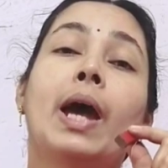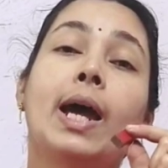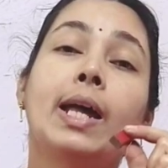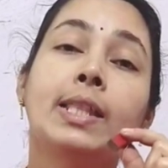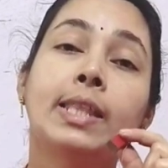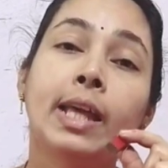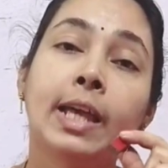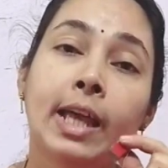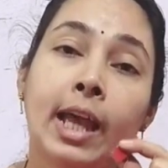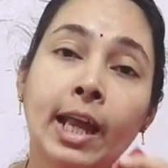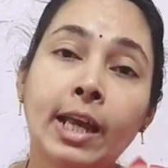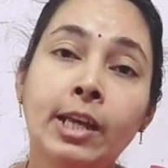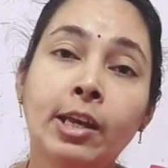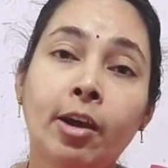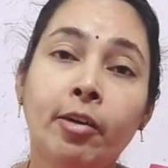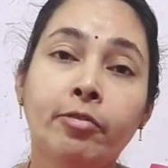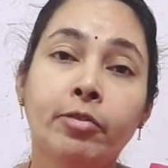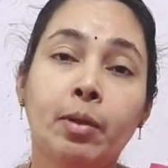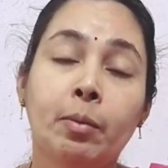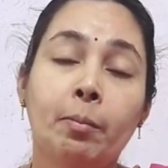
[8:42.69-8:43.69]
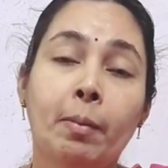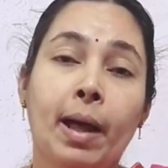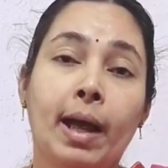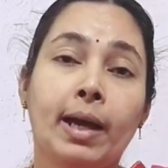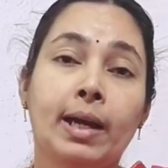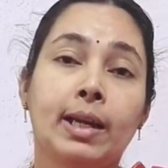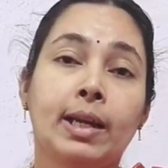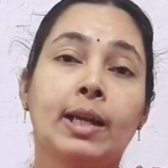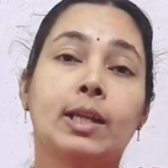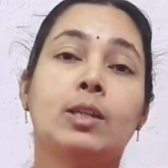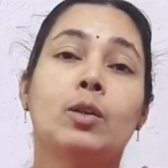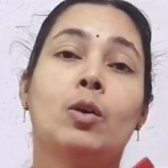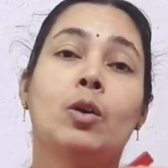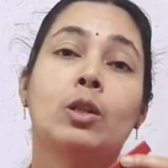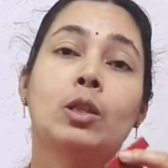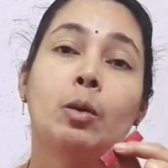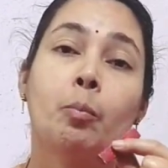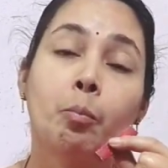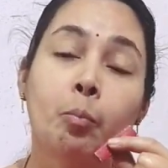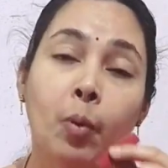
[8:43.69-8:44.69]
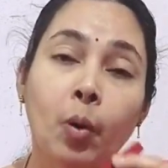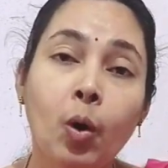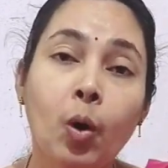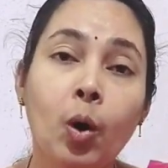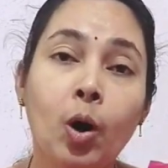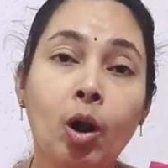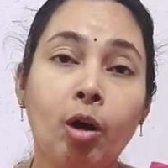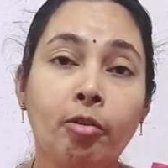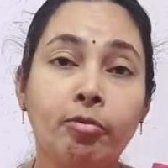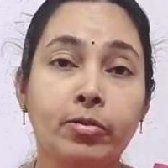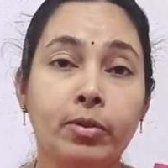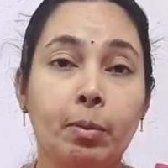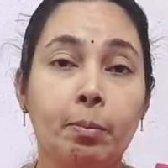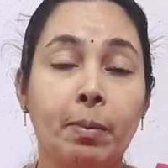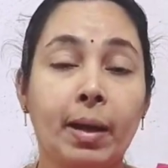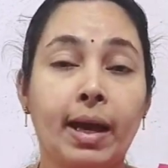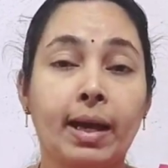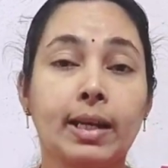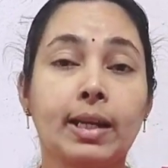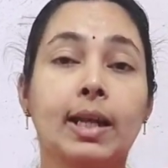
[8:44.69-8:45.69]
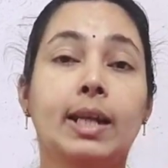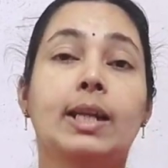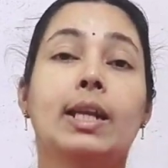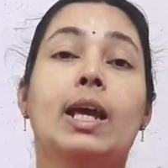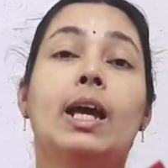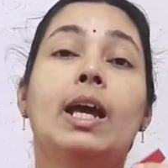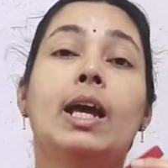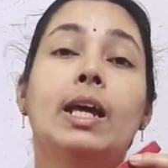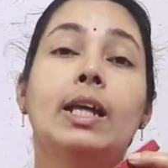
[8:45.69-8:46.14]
And the end of the magnet or the pole of the magnet